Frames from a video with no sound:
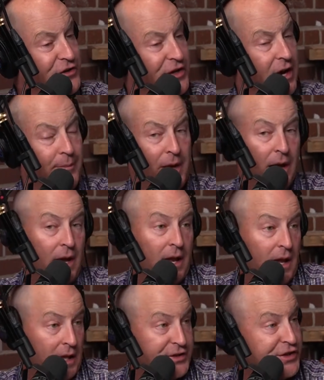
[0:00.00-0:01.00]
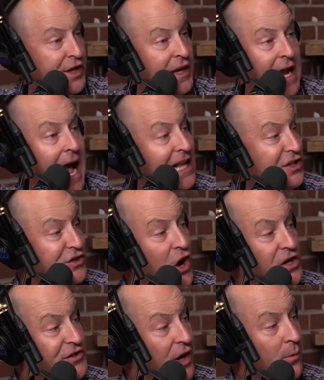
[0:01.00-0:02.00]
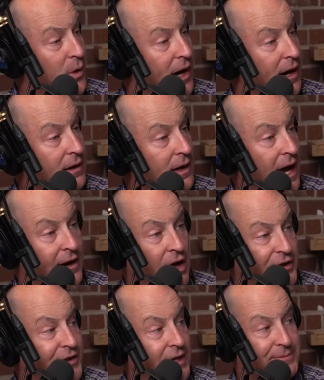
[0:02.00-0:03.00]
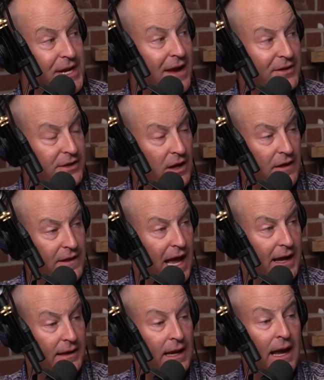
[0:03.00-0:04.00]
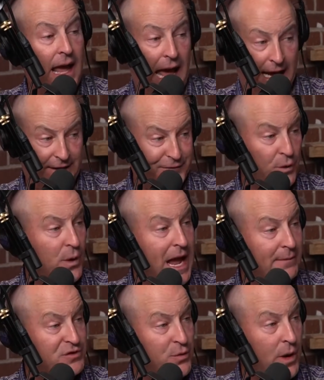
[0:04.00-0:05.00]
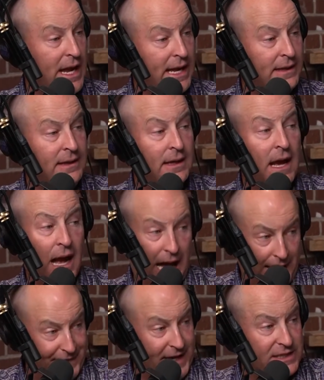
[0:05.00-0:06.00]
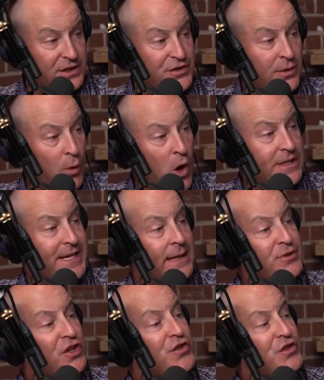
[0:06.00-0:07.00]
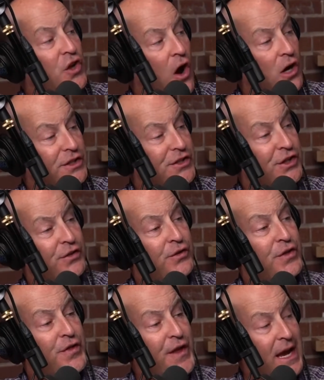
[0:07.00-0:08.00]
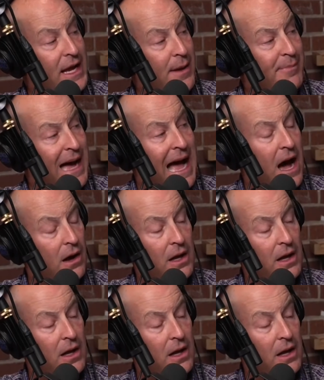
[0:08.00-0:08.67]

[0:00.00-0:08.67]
Chip, it had to start somewhere, and other teams haven't done that. And if the Rams win, I think more teams will start to think about.